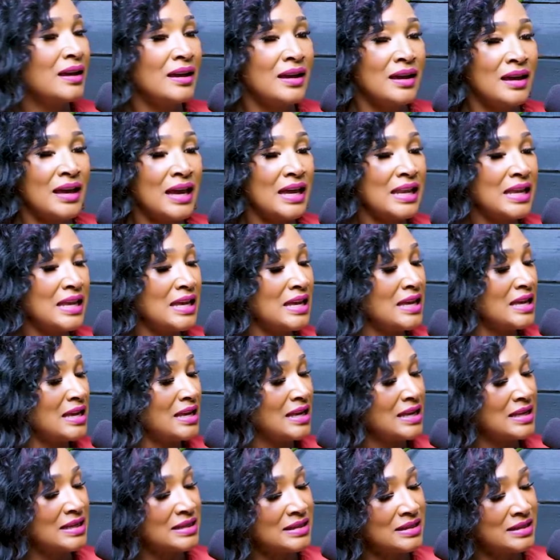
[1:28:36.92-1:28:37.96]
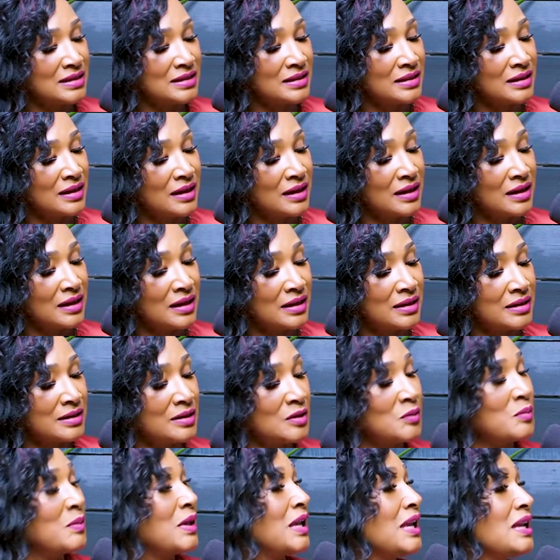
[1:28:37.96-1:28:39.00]
and he is a
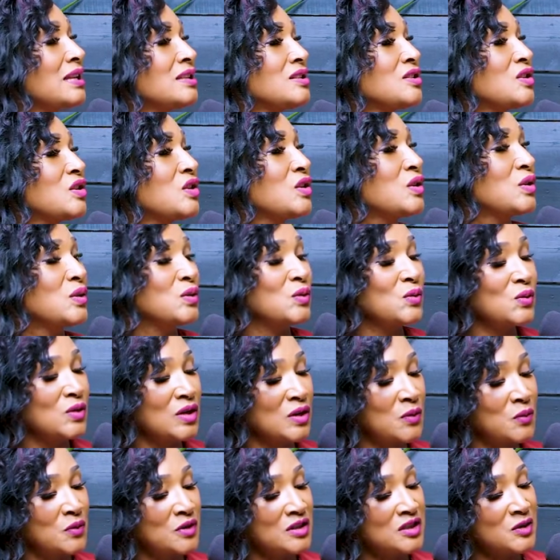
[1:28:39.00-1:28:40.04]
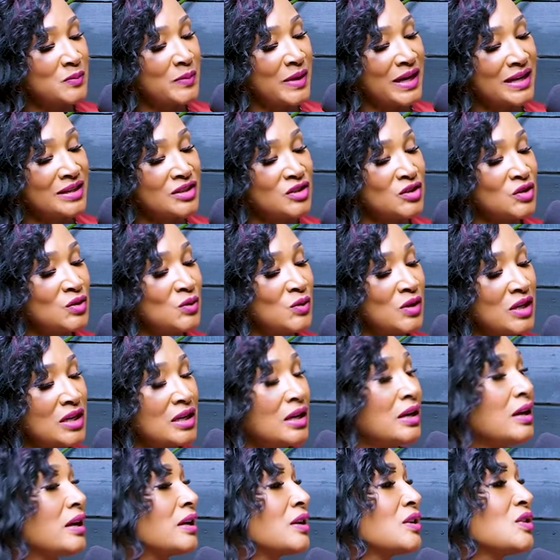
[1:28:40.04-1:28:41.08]
good man to you. He respects you. He
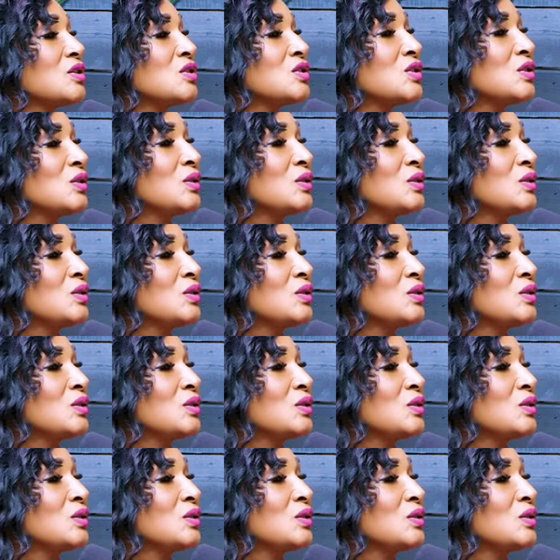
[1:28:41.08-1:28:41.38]
honors you.